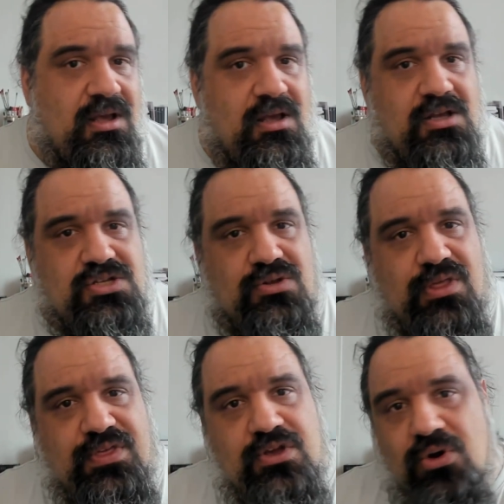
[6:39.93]
So the
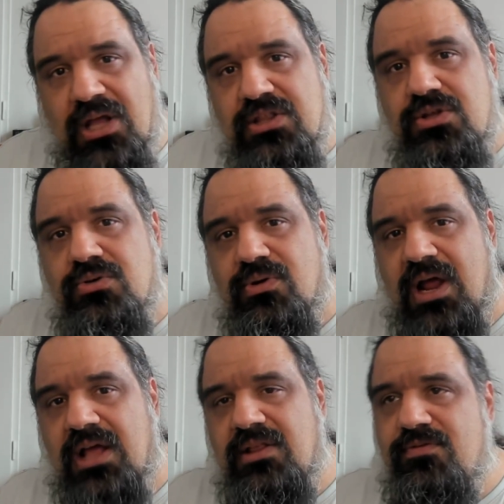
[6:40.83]
thing you can do,
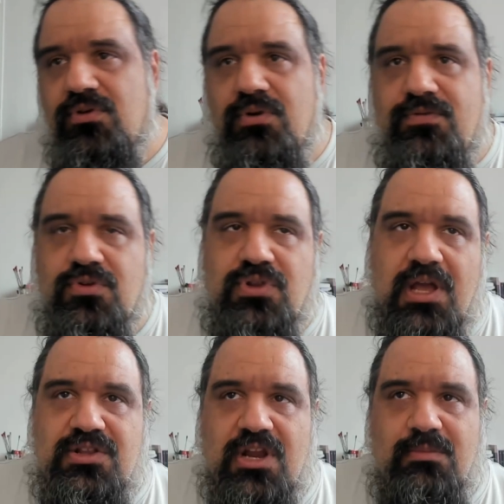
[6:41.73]
right, if you
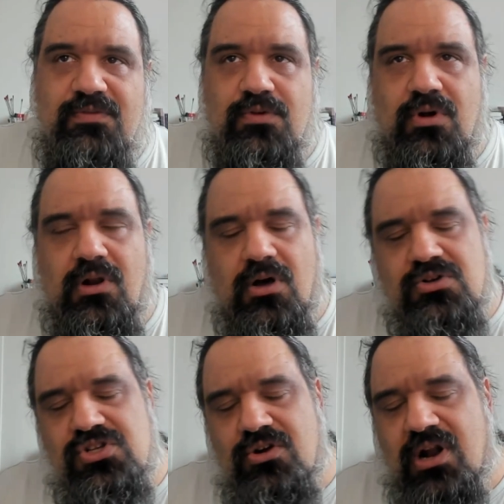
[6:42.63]
daydream, if you
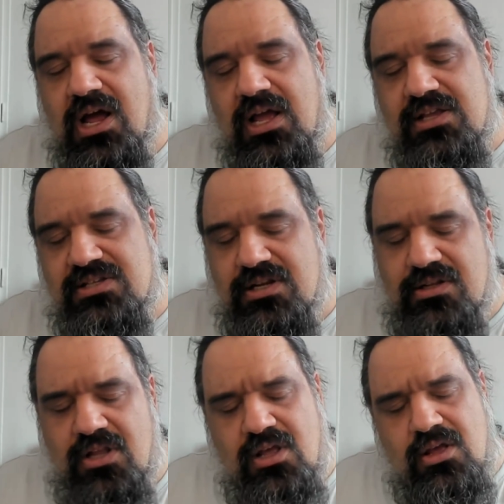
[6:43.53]
close your eyes
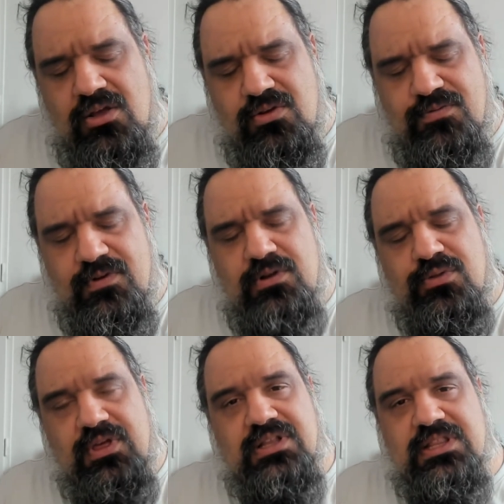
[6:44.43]
and you feel you
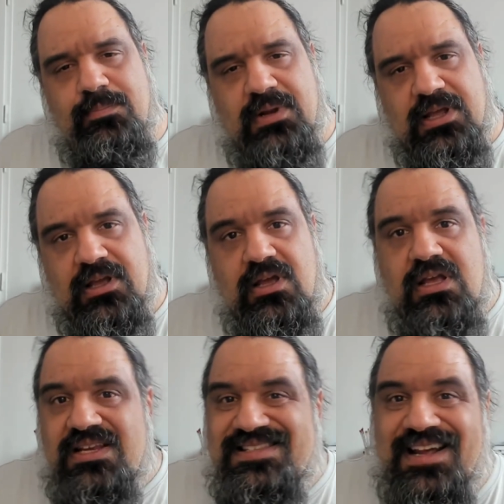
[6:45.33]
think deeply,
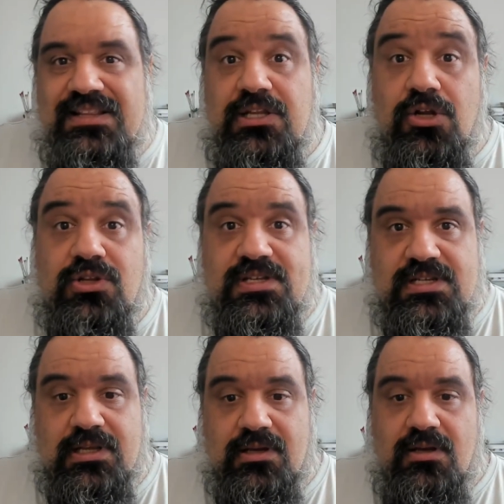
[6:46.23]
start noticing,